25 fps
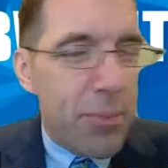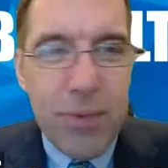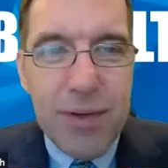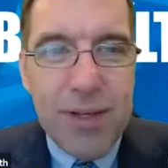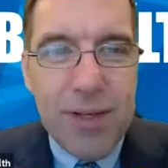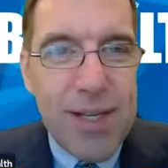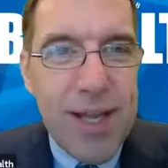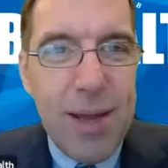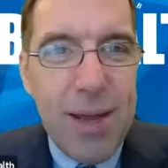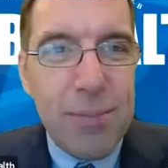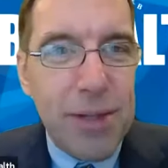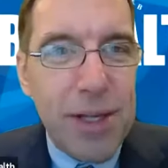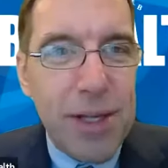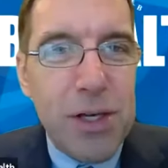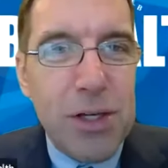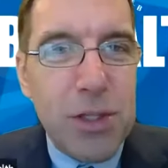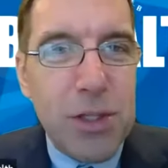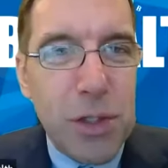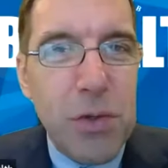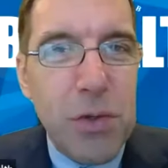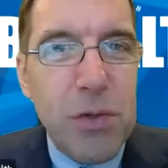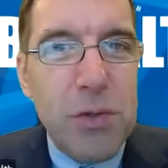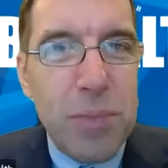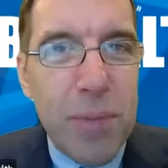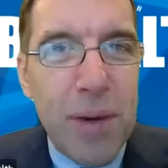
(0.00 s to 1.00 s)
Team leaders
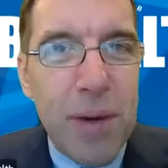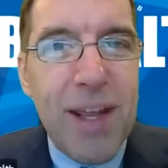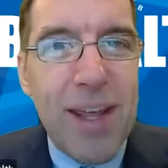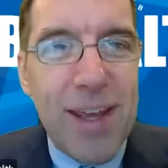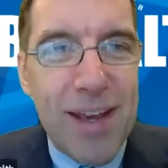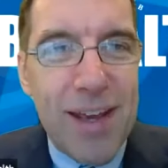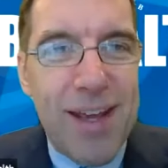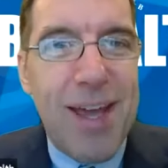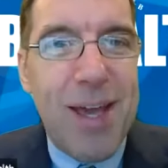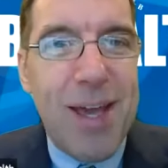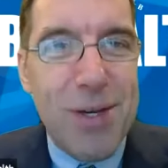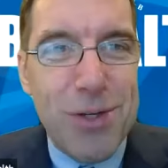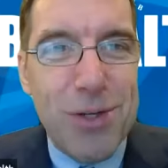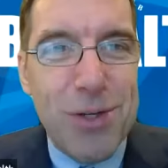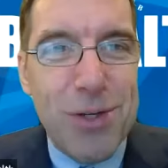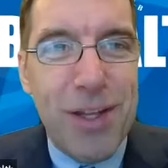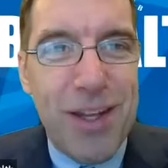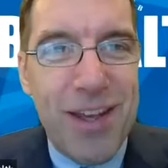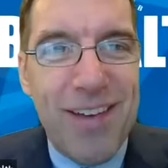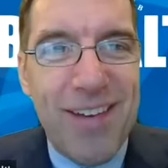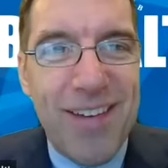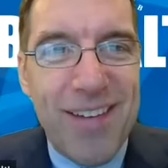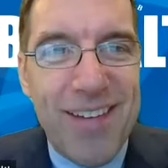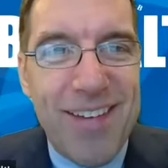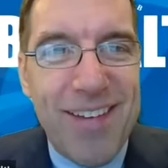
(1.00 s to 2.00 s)
lose money
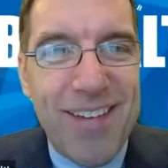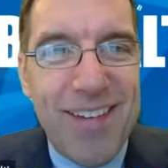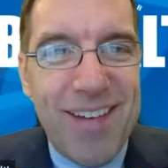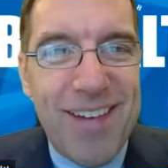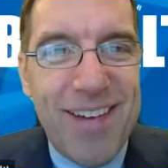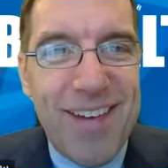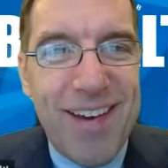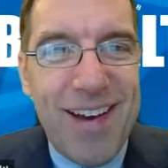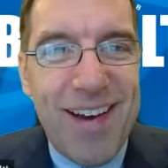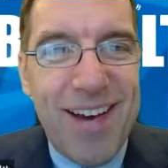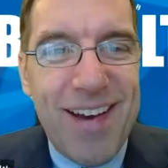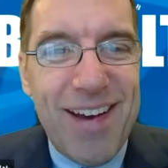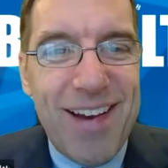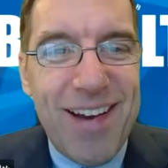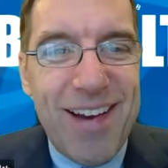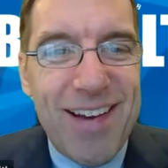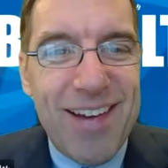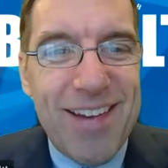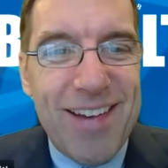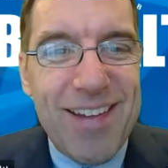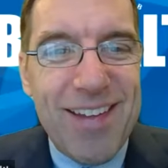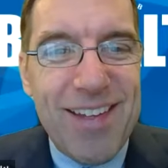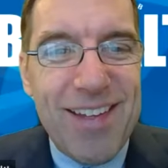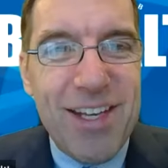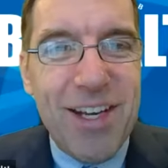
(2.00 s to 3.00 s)
occasionally. Uh,
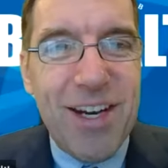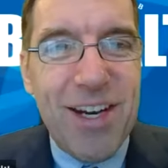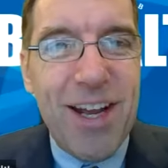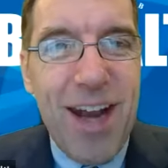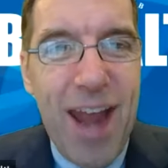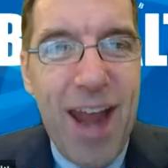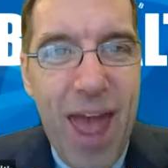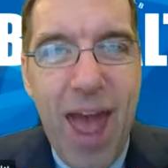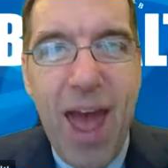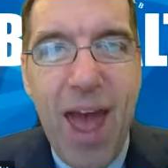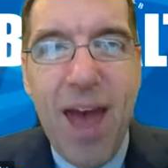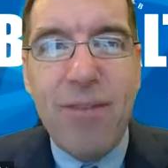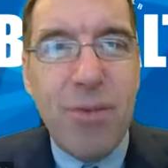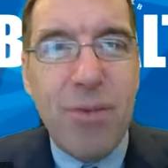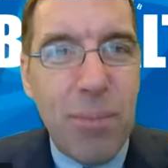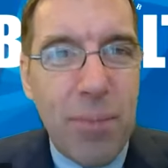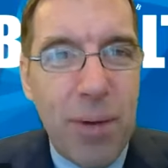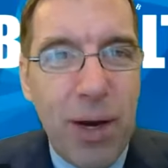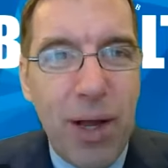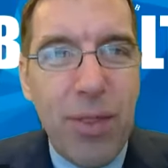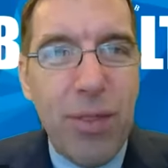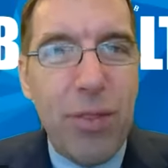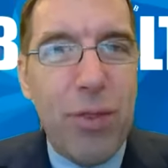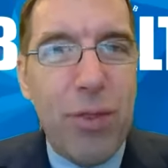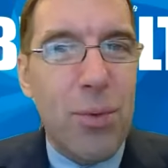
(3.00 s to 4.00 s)
you're going to have a
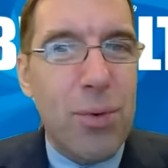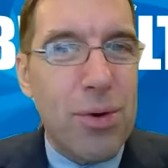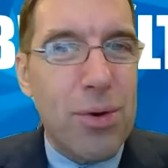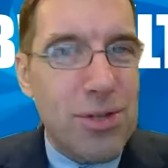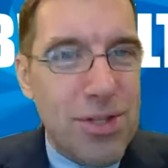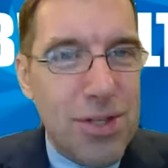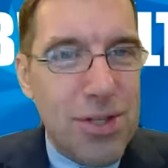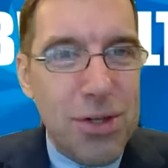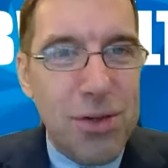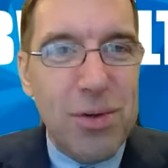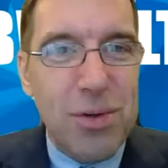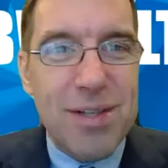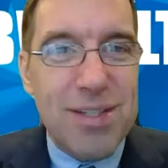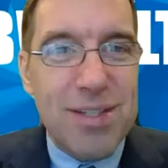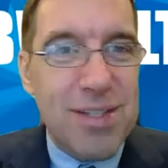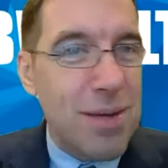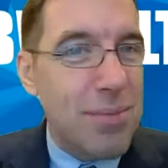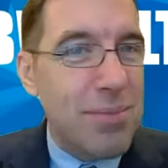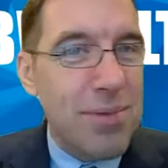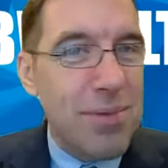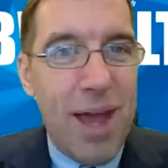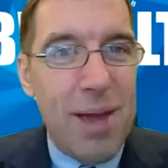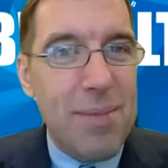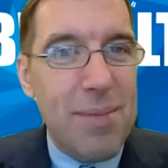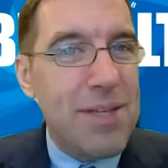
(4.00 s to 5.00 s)
month or two, and
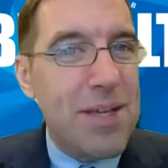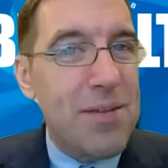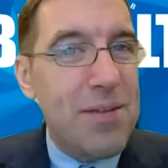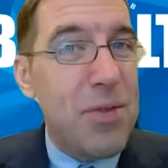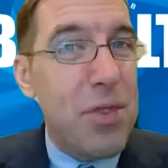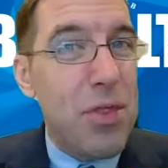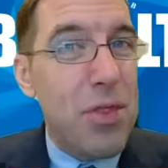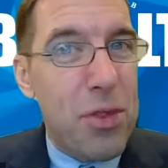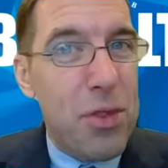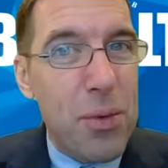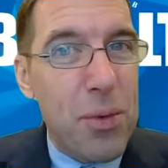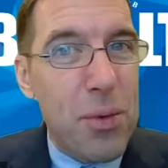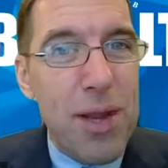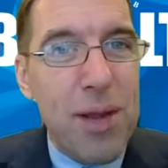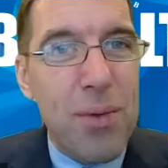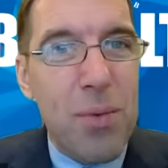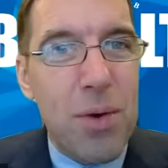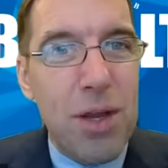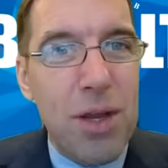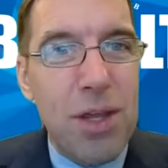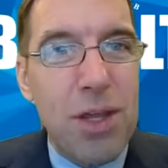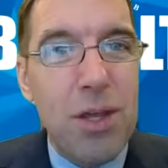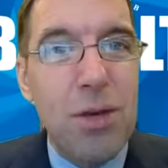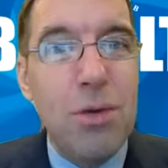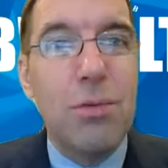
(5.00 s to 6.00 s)
sometimes even three, where
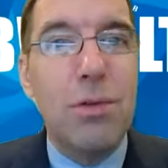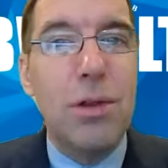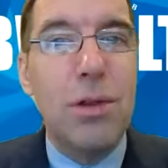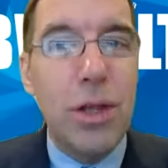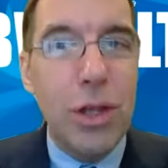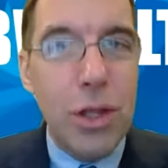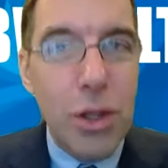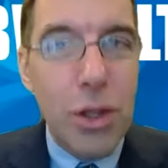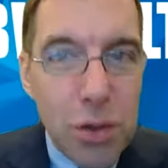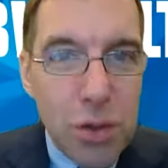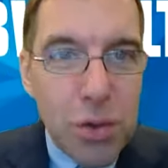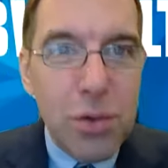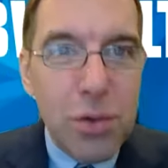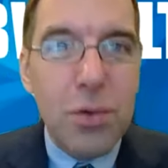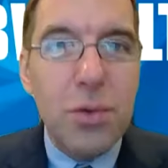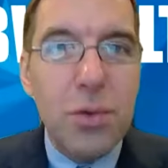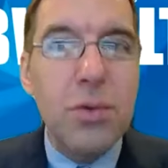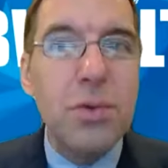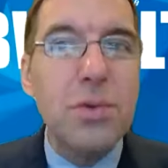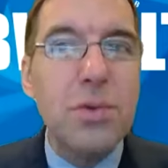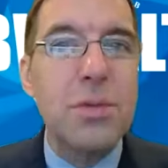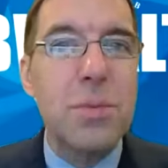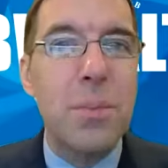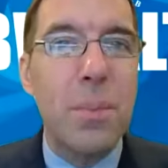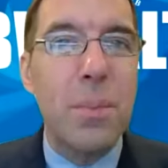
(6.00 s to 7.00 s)
you
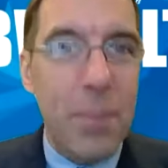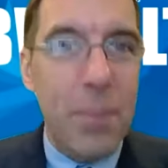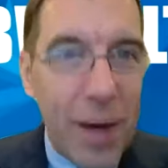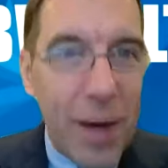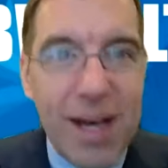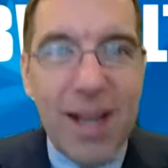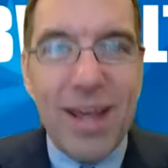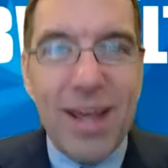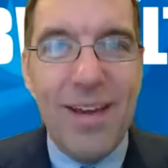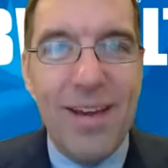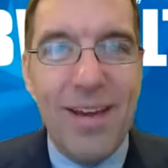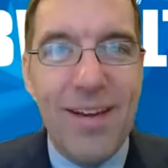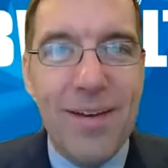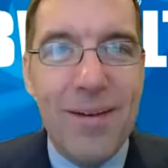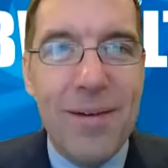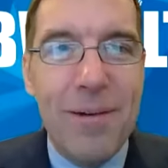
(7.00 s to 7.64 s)
lose money.